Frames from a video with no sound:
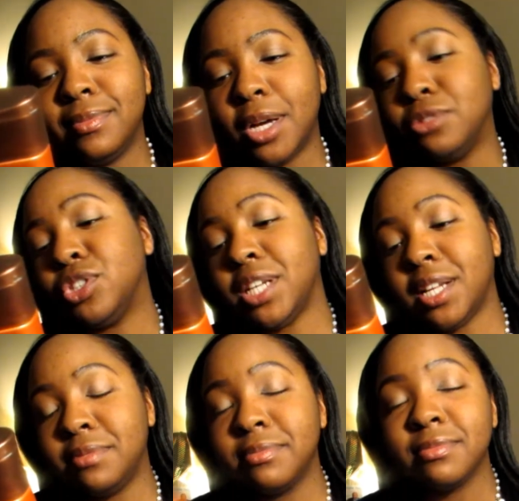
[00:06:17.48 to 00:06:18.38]

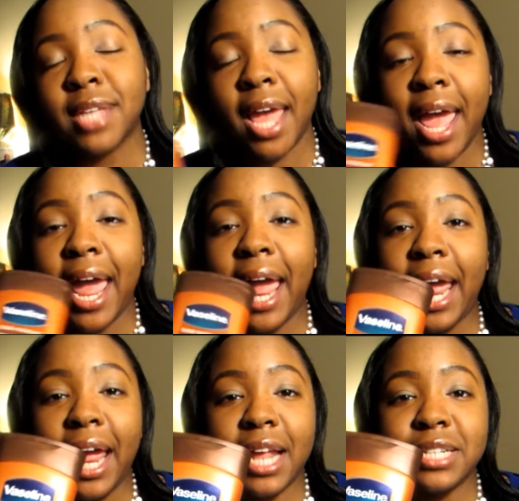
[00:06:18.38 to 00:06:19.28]
Lotion.
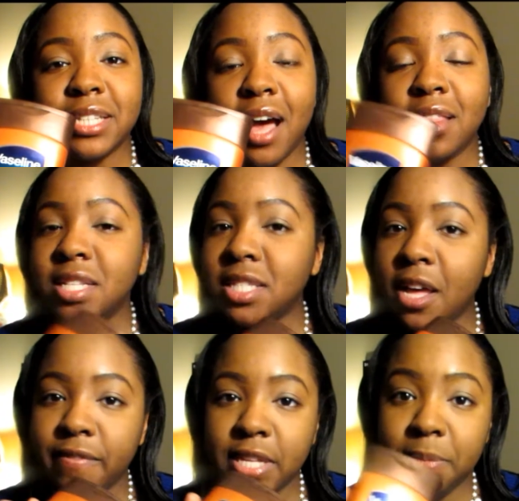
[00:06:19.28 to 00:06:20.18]
And this
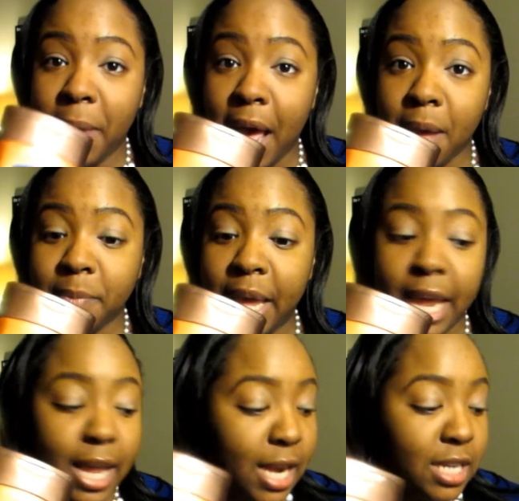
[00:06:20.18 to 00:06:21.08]
stuff is bomb.
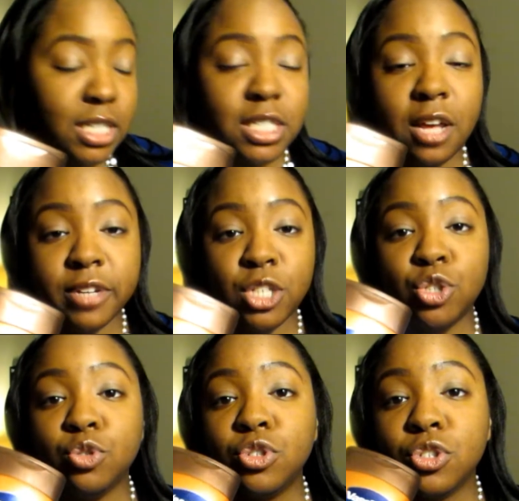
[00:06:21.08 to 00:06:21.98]
Like, this stuff
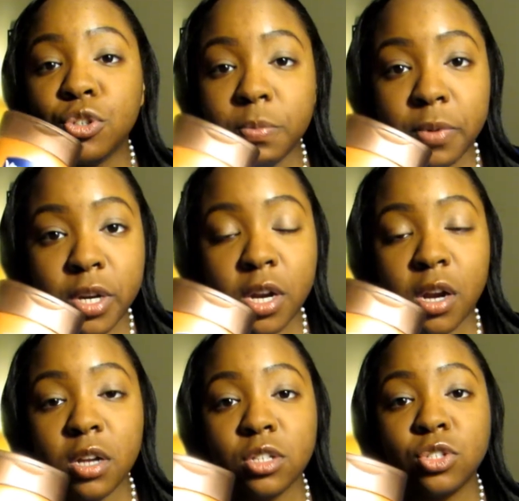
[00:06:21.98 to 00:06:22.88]
gets you
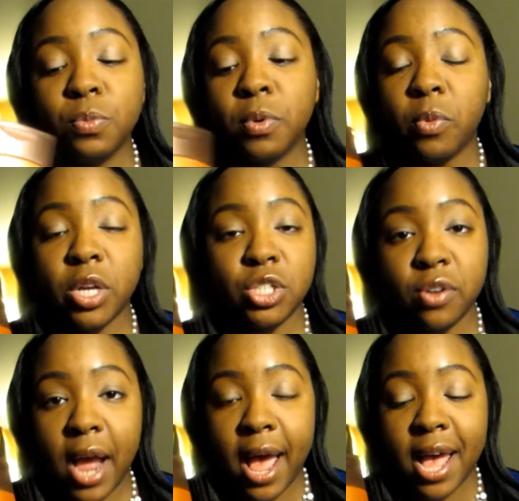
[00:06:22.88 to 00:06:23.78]
super, super
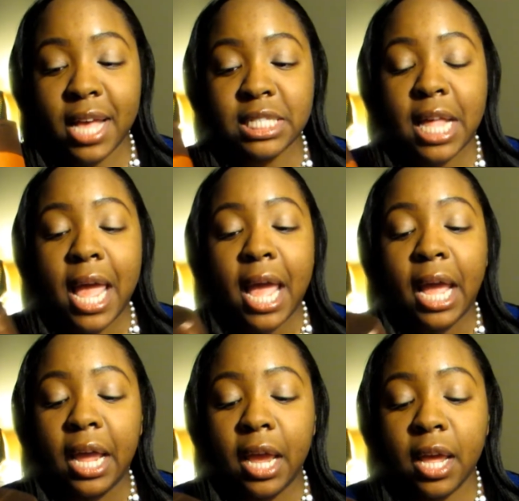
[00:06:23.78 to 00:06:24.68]
moisturized.
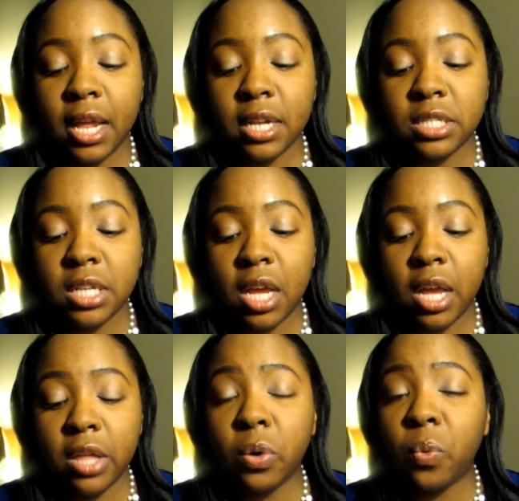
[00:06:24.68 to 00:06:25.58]
And
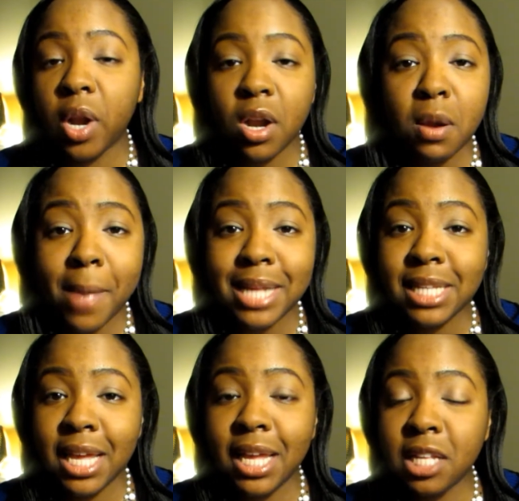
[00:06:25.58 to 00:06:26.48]
in the winter, my
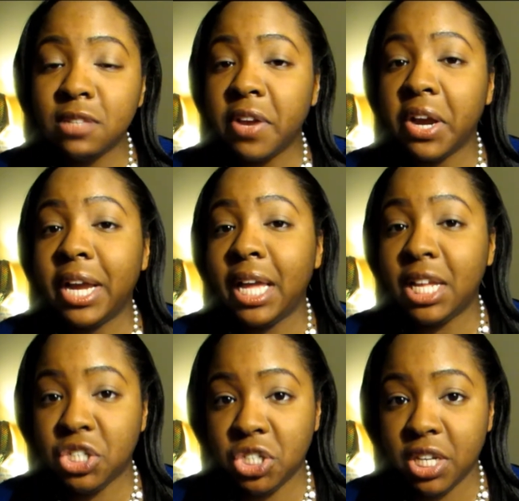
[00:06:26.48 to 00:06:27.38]
skin gets very
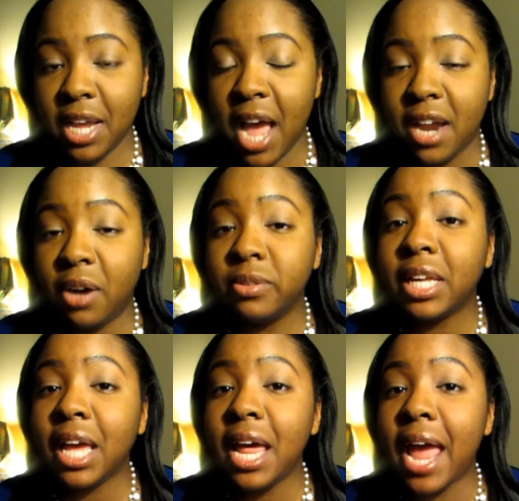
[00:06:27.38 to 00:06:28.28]
itchy. I
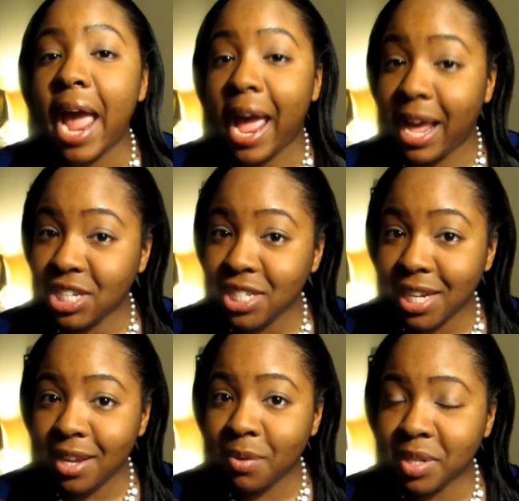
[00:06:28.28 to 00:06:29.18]
don't get
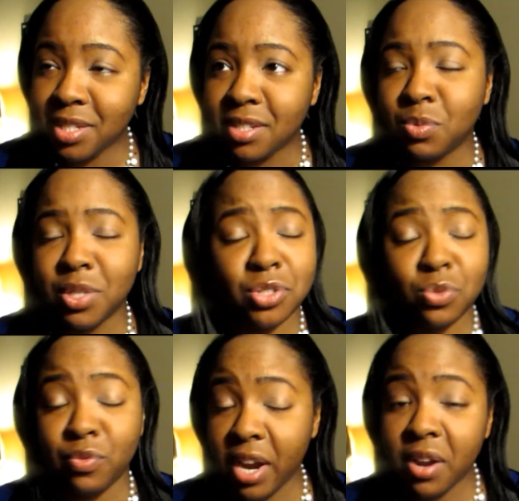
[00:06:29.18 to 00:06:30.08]
ashy, which is
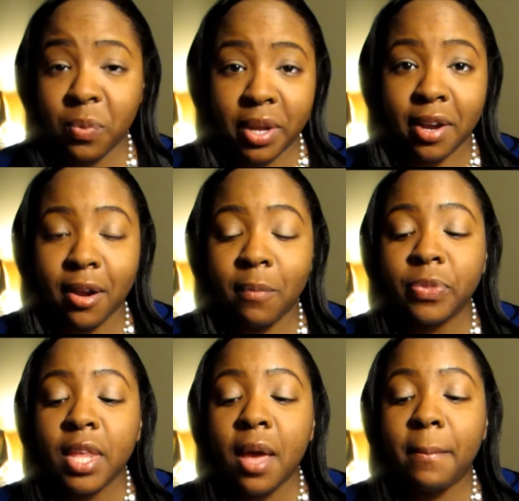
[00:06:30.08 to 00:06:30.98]
very weird,
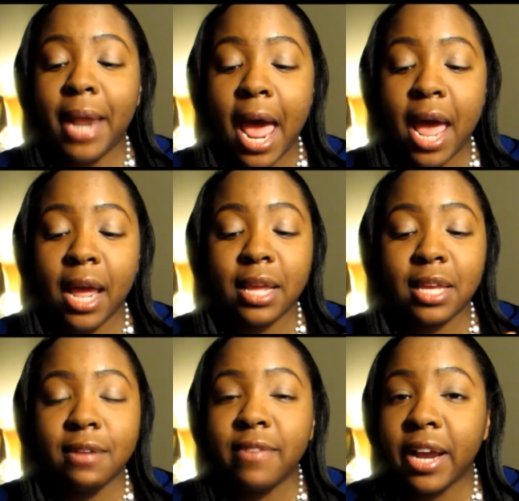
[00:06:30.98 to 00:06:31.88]
but I
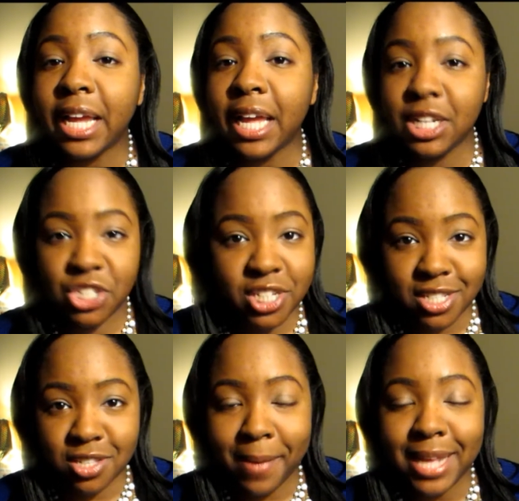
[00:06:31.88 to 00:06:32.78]
get very
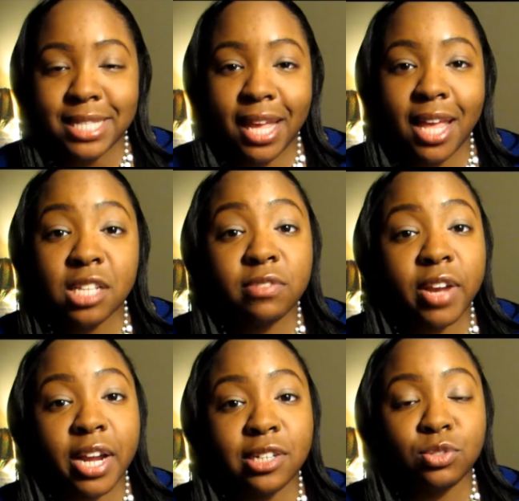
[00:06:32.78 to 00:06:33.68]
itchy. So my skin is
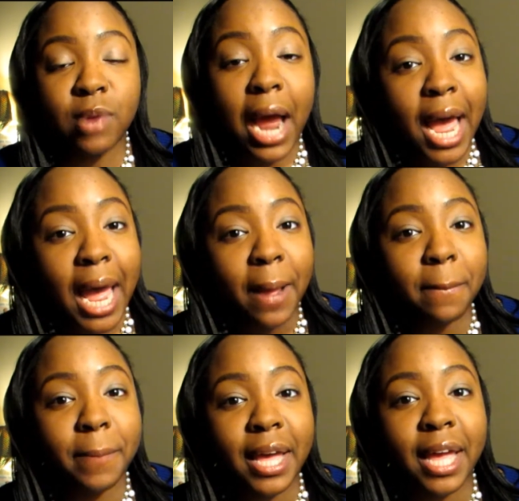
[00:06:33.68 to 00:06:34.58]
very
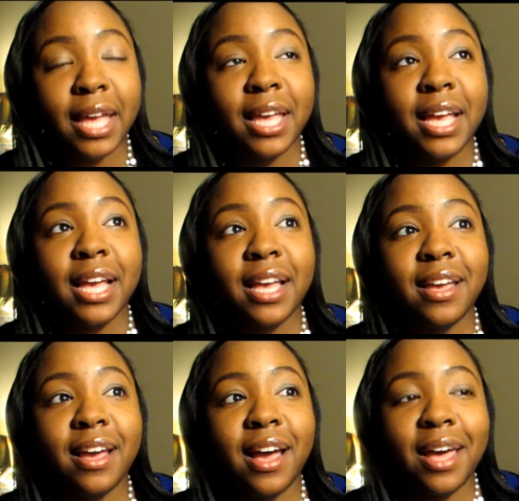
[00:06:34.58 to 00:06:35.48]
dry, but
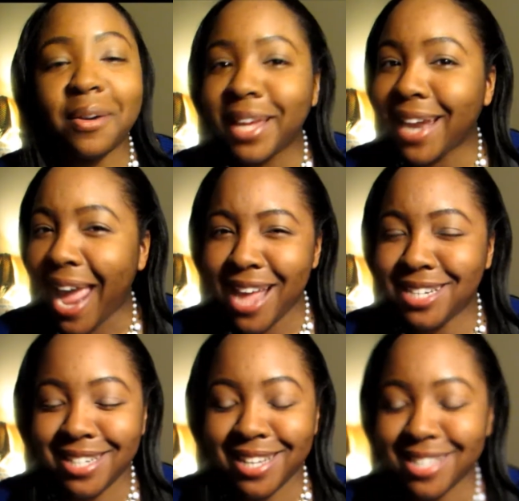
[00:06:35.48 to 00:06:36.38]
I don't get
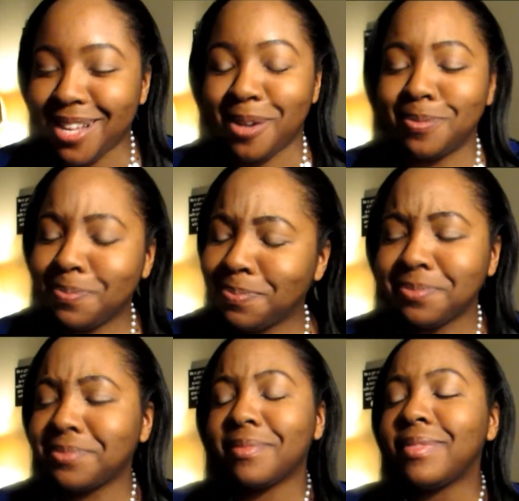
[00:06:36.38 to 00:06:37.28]
ashy. So
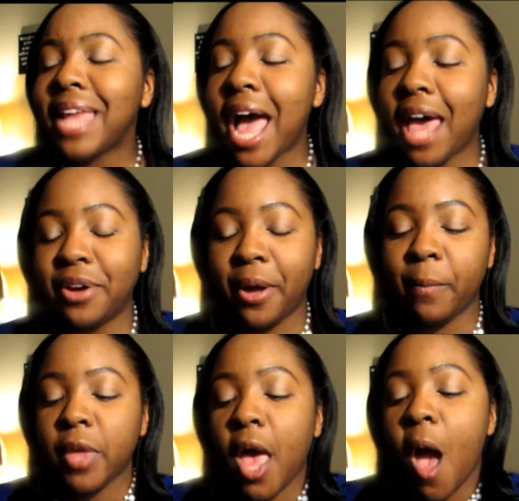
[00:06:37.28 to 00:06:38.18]
I don't
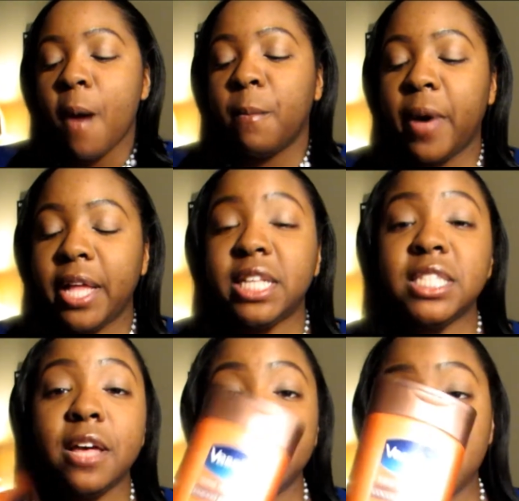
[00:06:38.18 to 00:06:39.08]
know. But
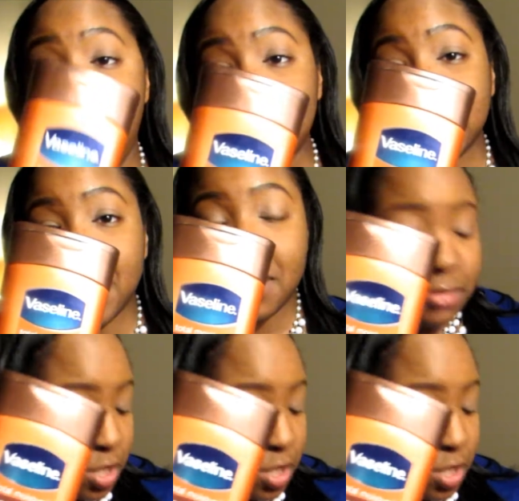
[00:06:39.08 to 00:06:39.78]
this stuff is awesome.